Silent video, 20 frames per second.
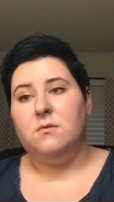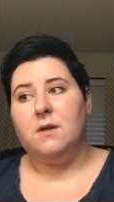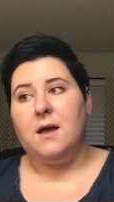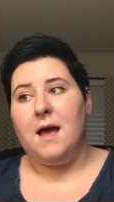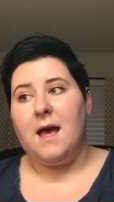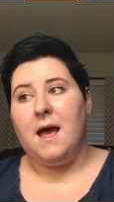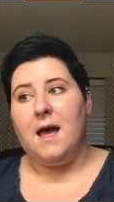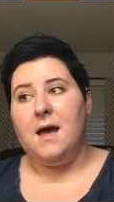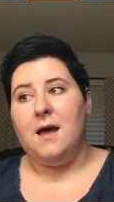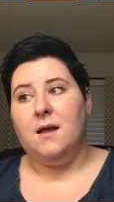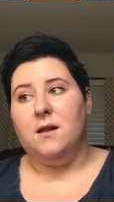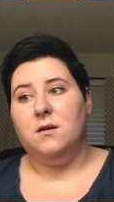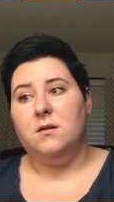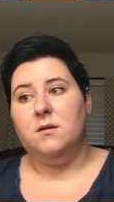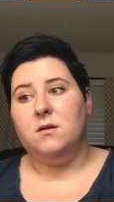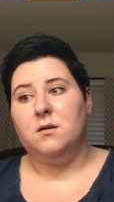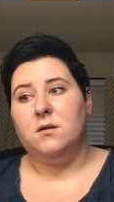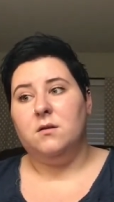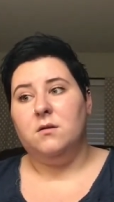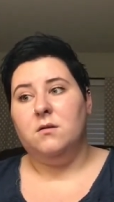and
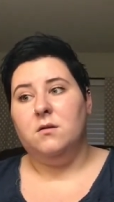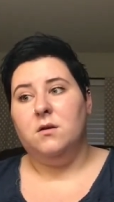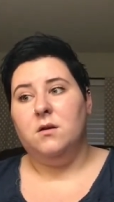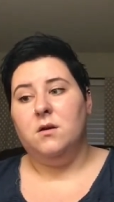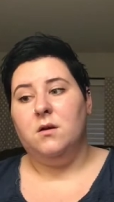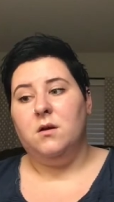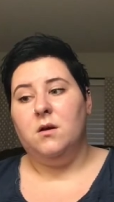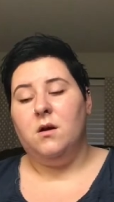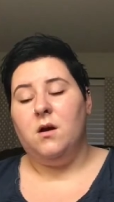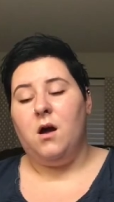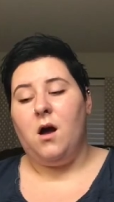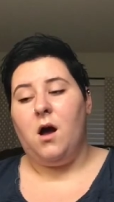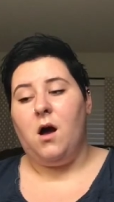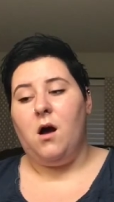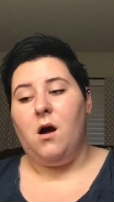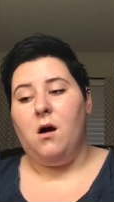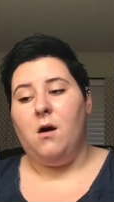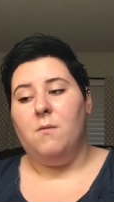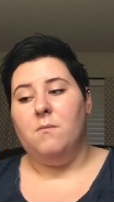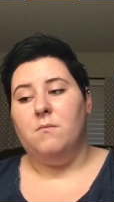
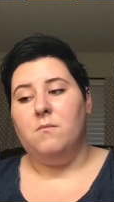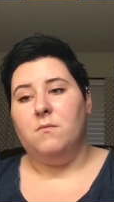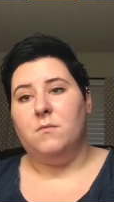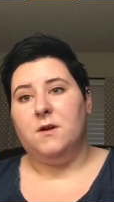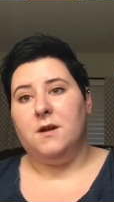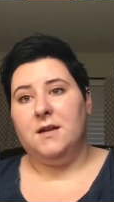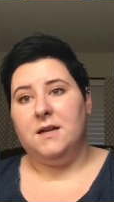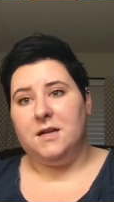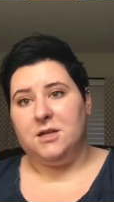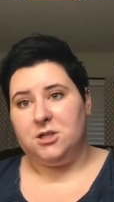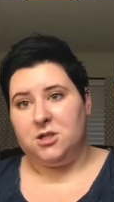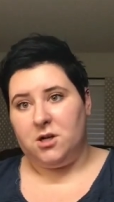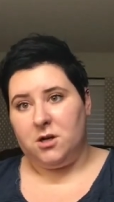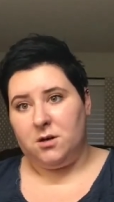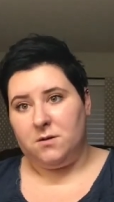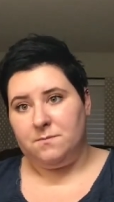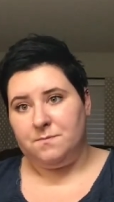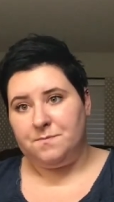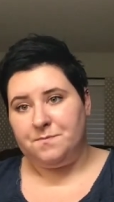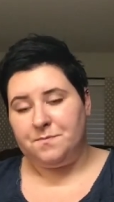um,
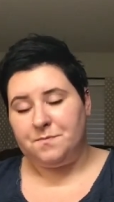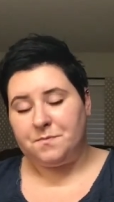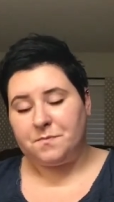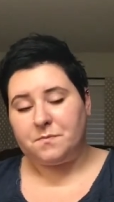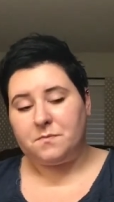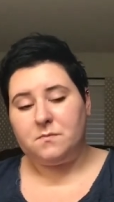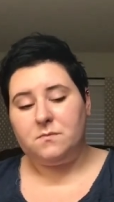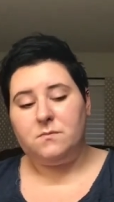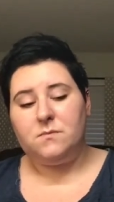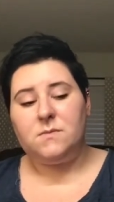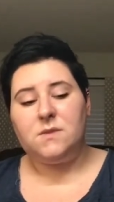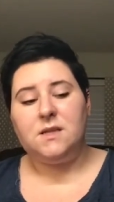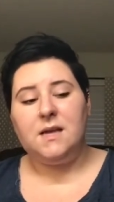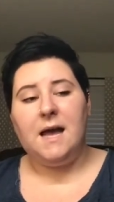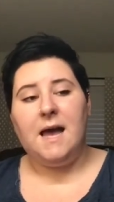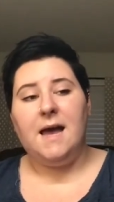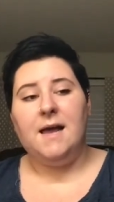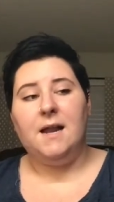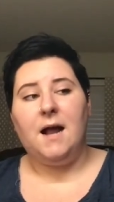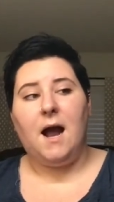conditioner
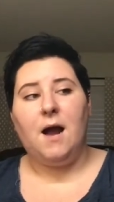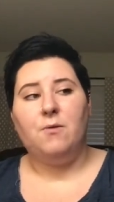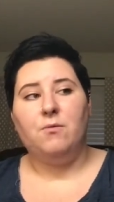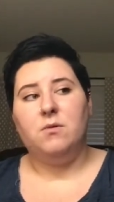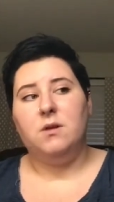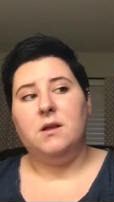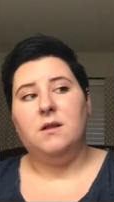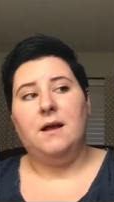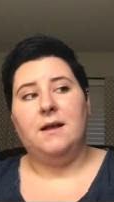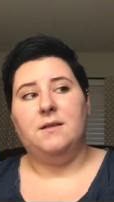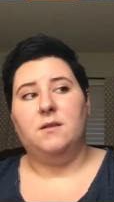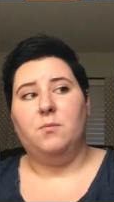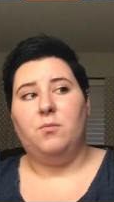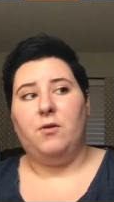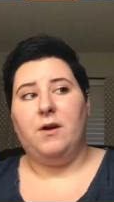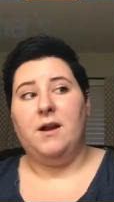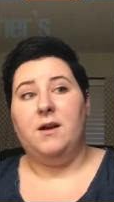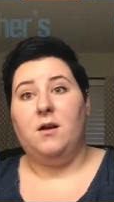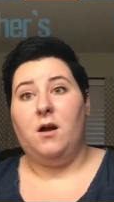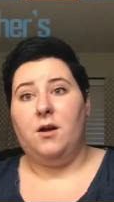and I really like the
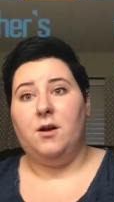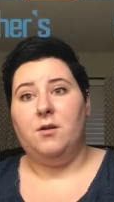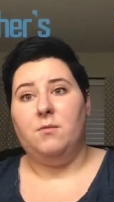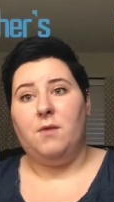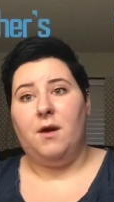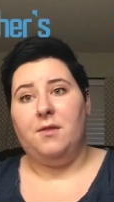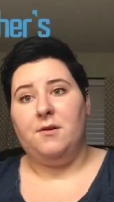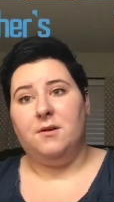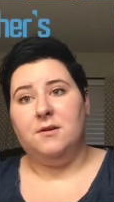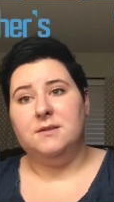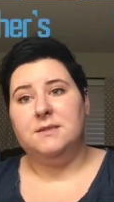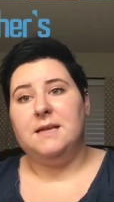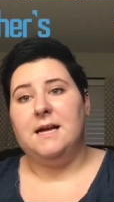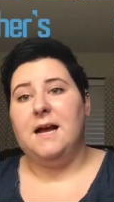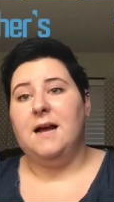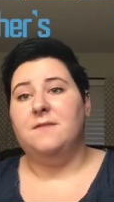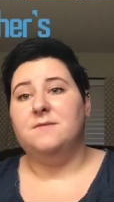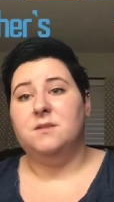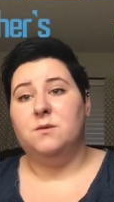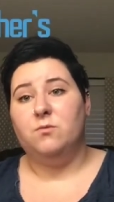brand Not Your Mother's. They
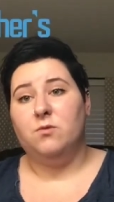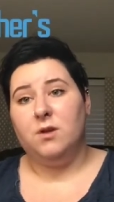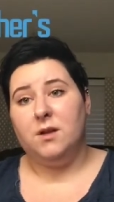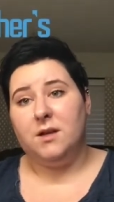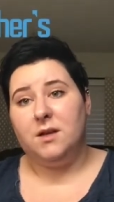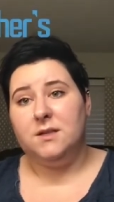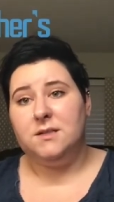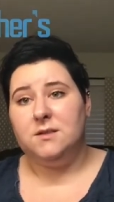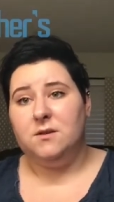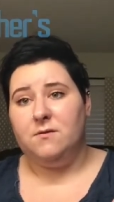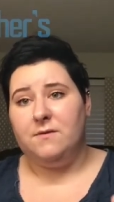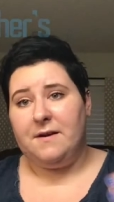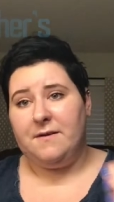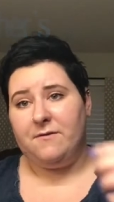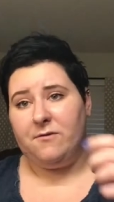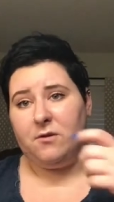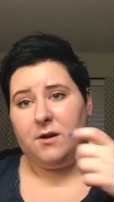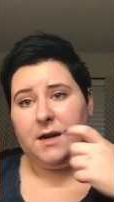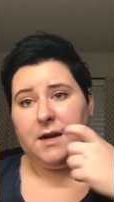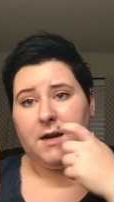have some really good sulfate
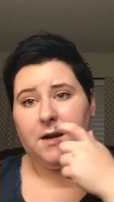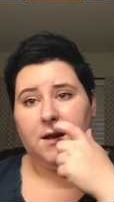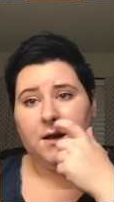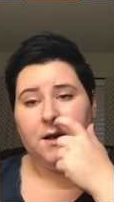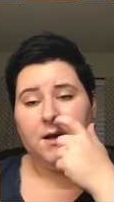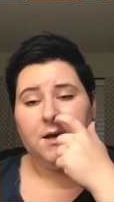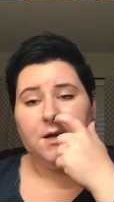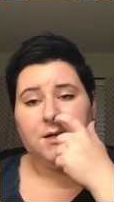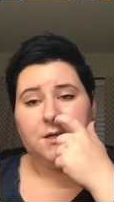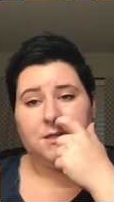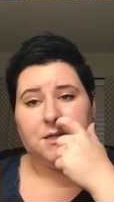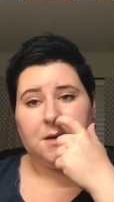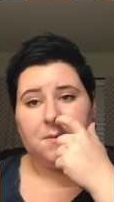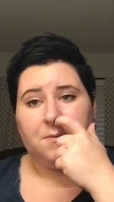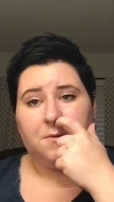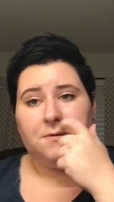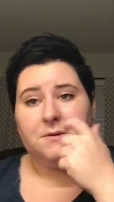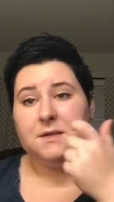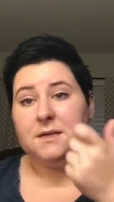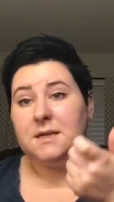free
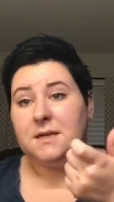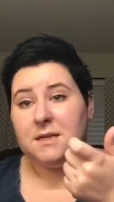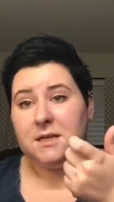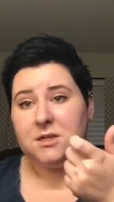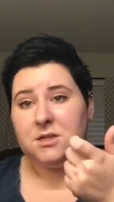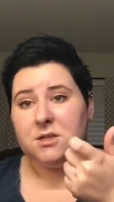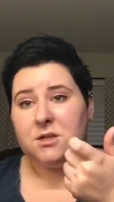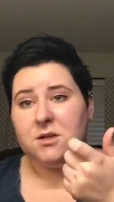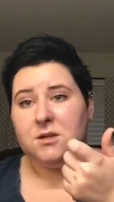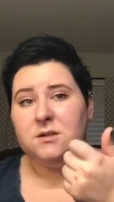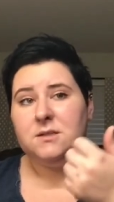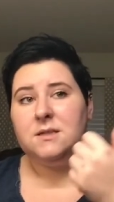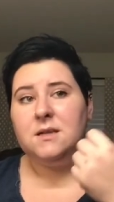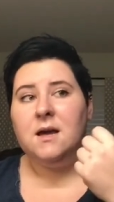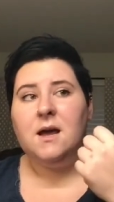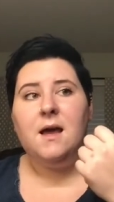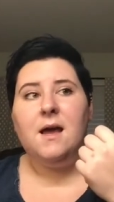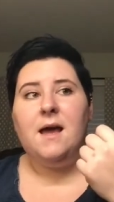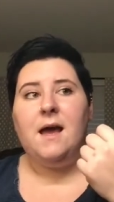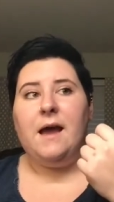shampoos and conditioners,
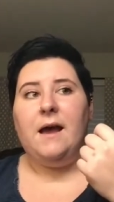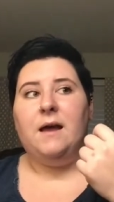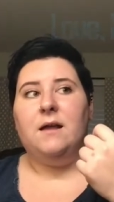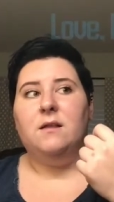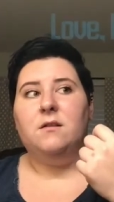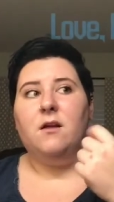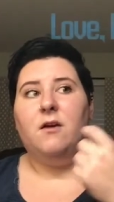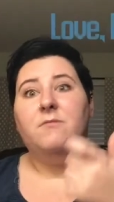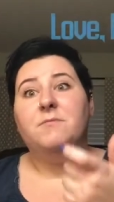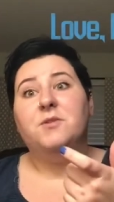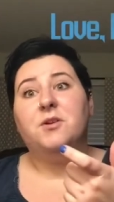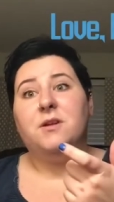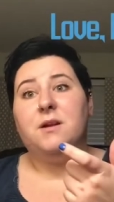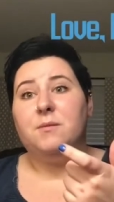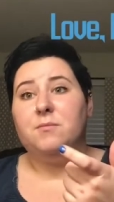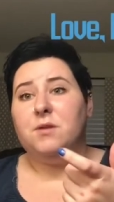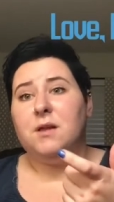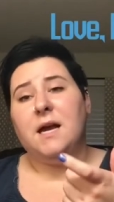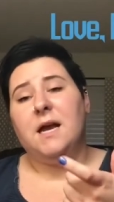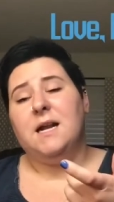and Love Beauty
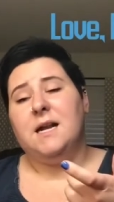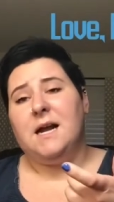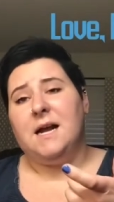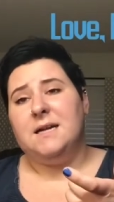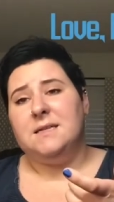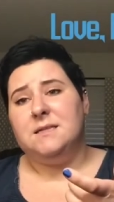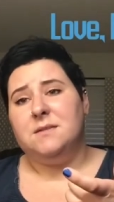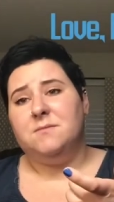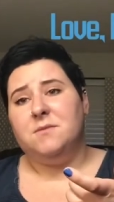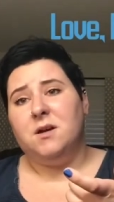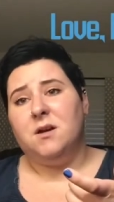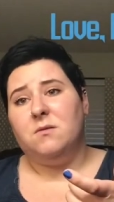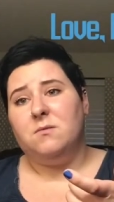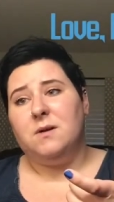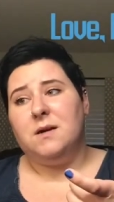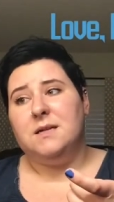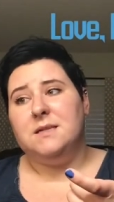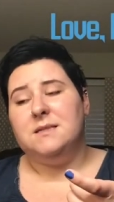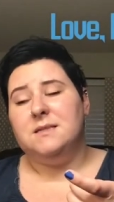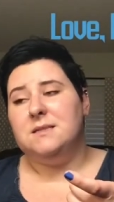and Planet has some good
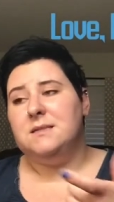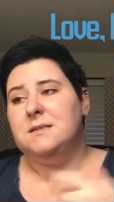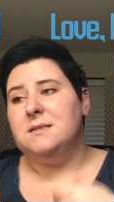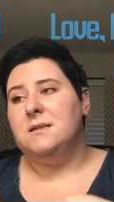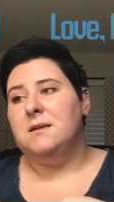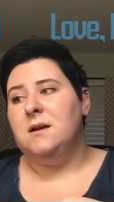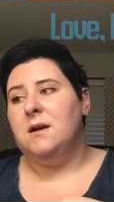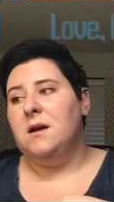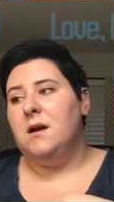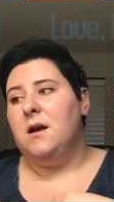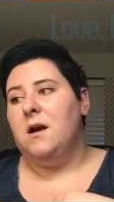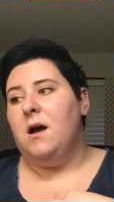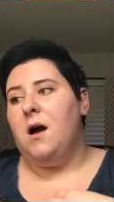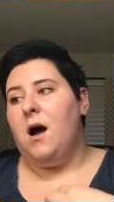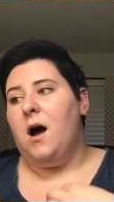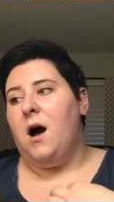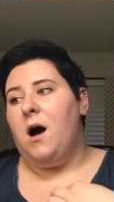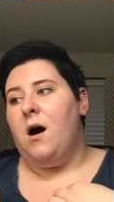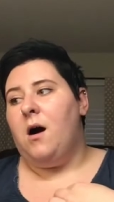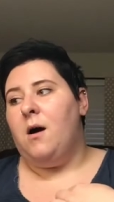ones.
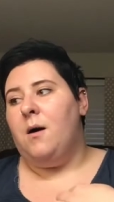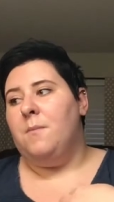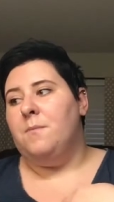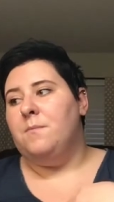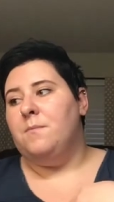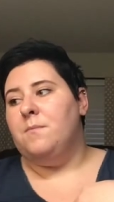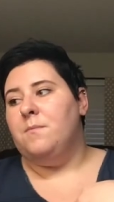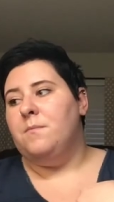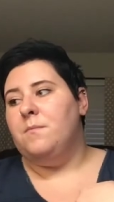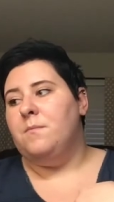Um,